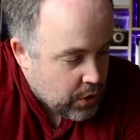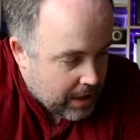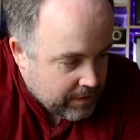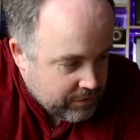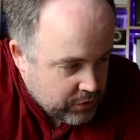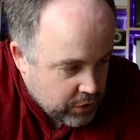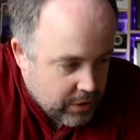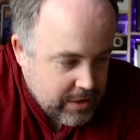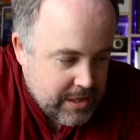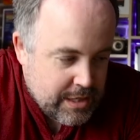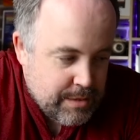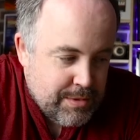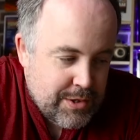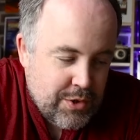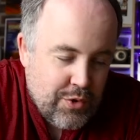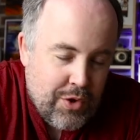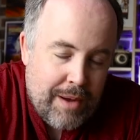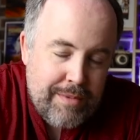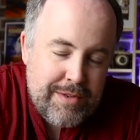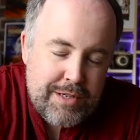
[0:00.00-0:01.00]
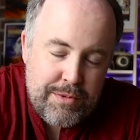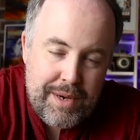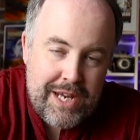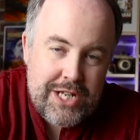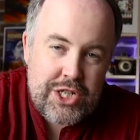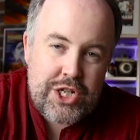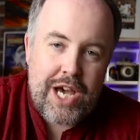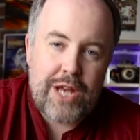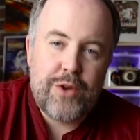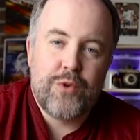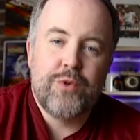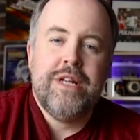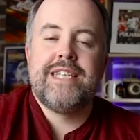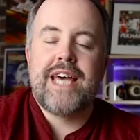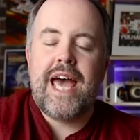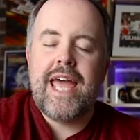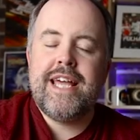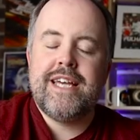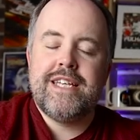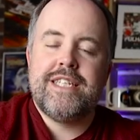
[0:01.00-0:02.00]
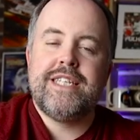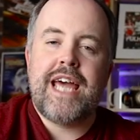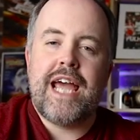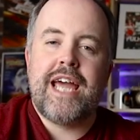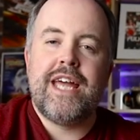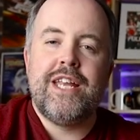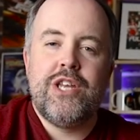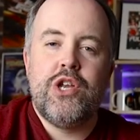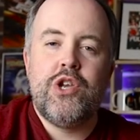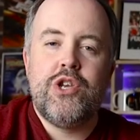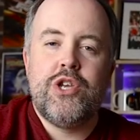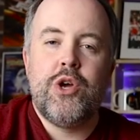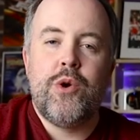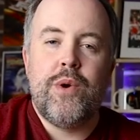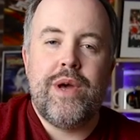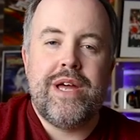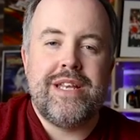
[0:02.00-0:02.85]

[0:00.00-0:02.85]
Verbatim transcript: you have not subscribed to my channel, take a second and do